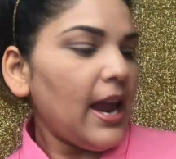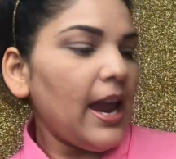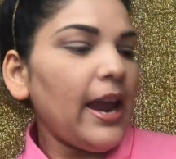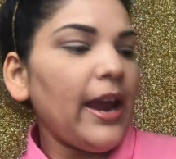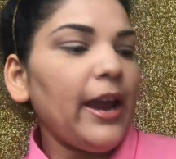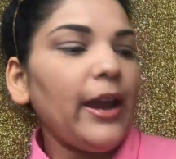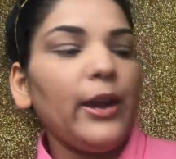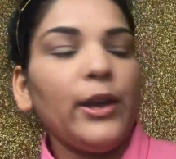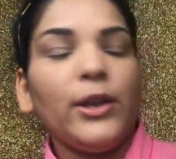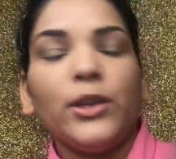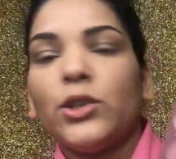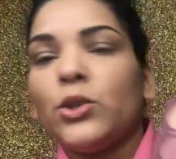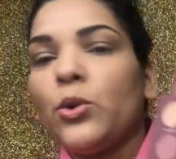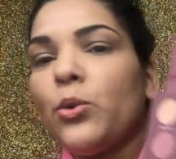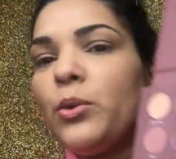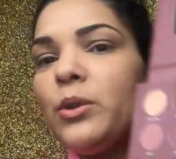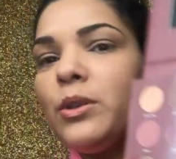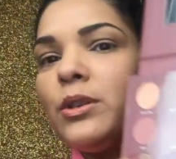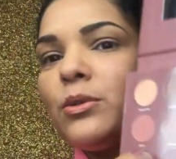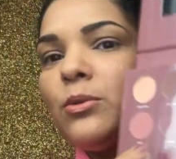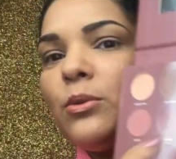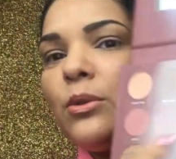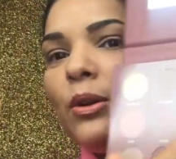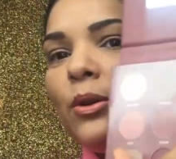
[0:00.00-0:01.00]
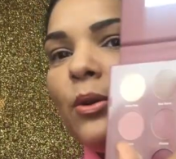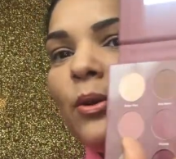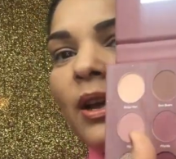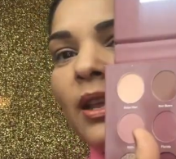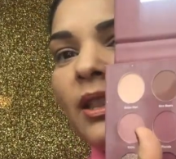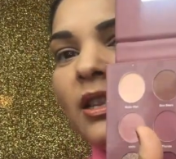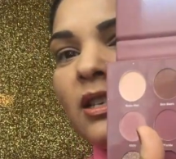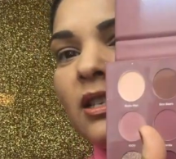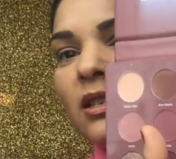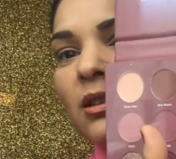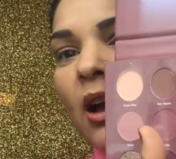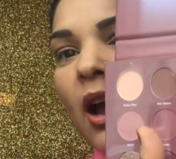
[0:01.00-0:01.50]
And also look
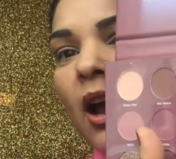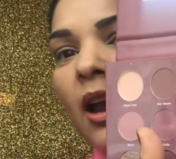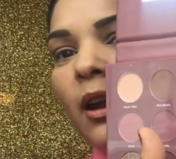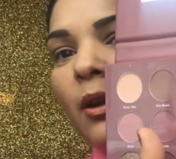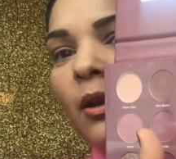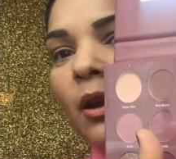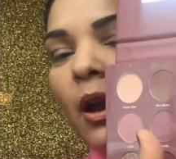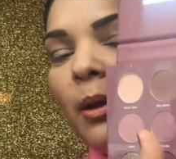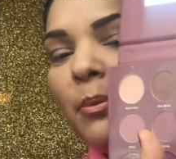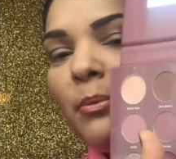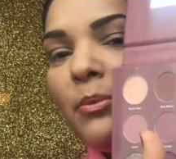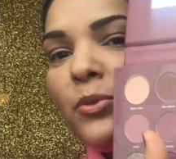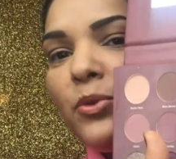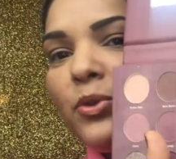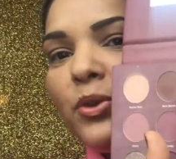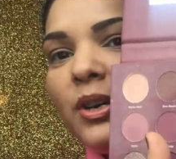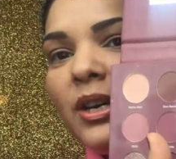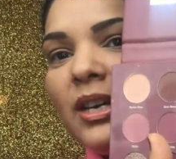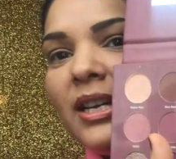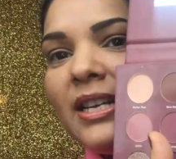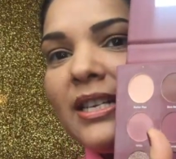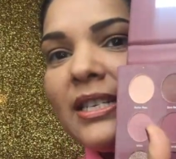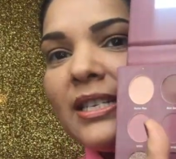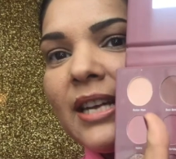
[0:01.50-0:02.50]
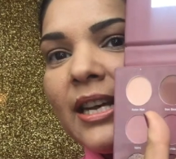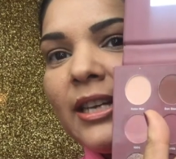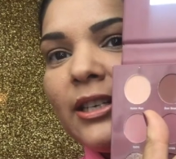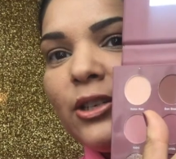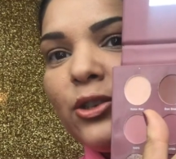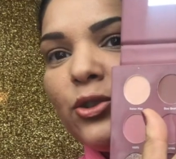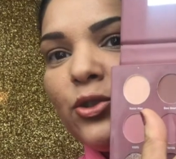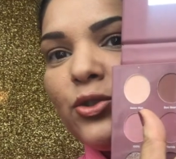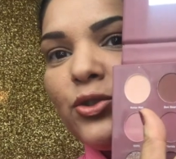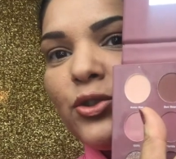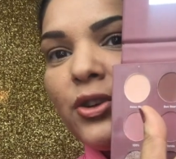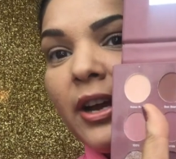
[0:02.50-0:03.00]
at this, I am really
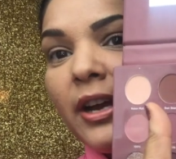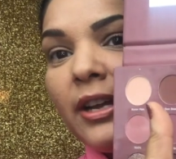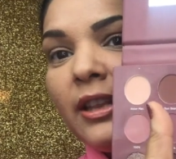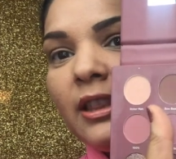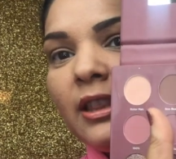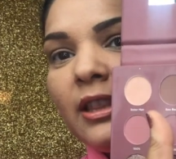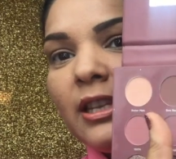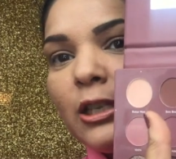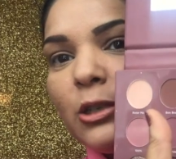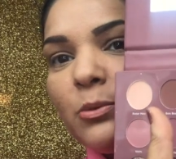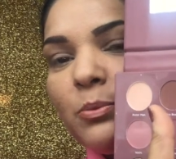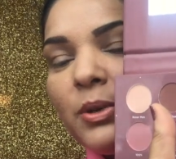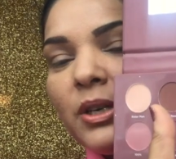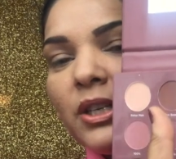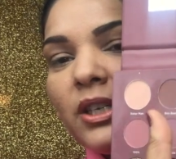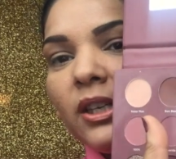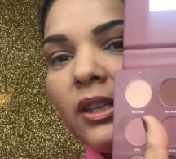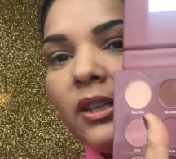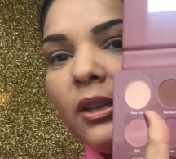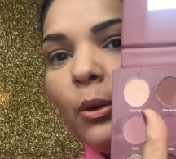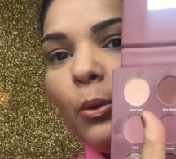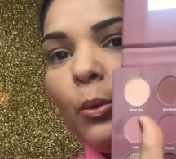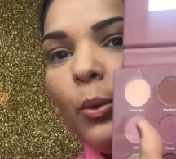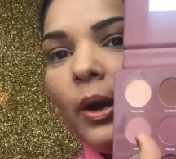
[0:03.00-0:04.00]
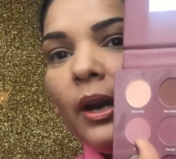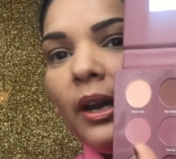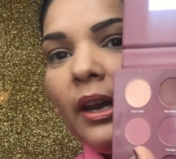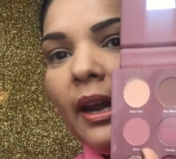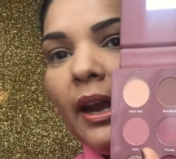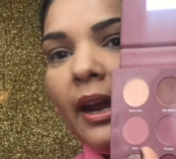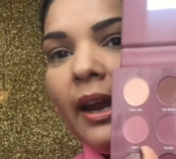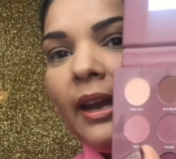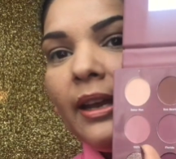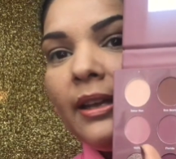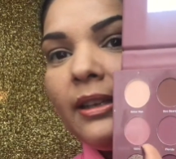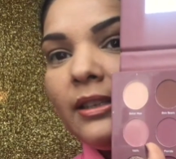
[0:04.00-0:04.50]
excited to try this particular one
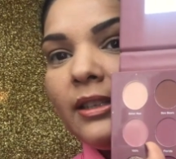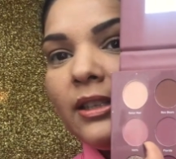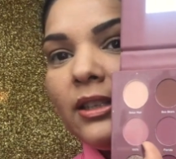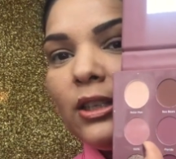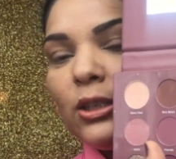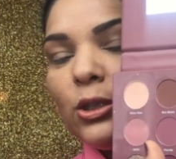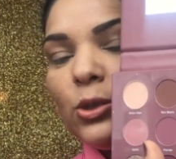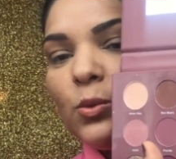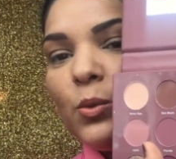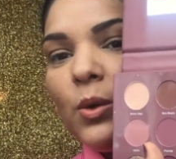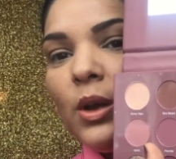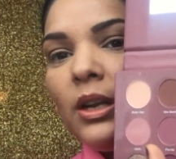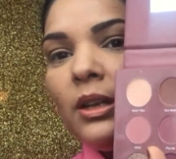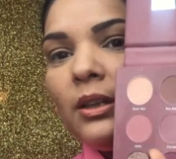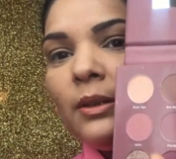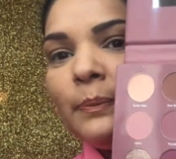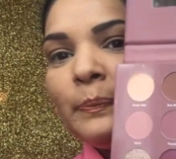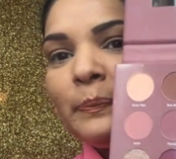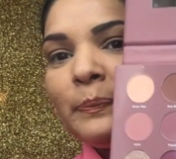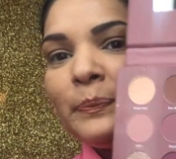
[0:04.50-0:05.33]
and this one.